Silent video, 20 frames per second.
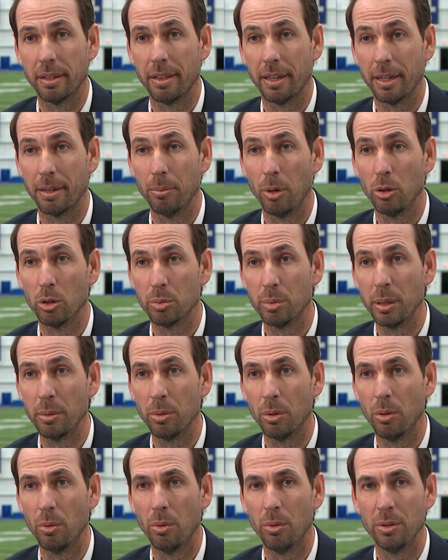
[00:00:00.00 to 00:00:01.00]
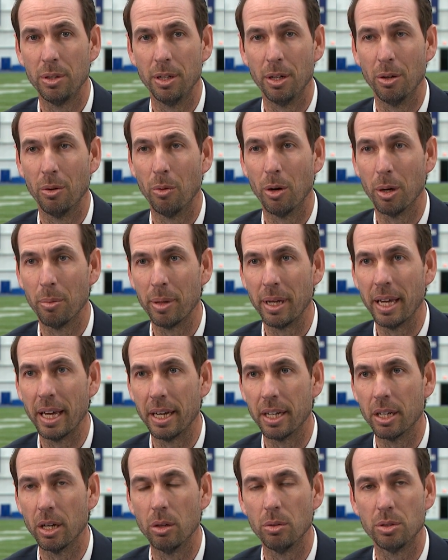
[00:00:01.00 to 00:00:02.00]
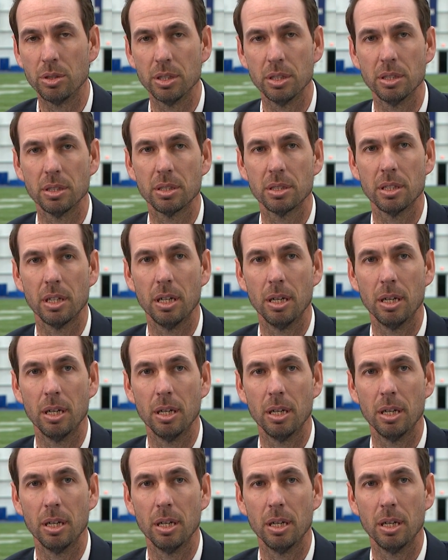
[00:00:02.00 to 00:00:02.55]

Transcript: I think most people, you know, want to be head coaches.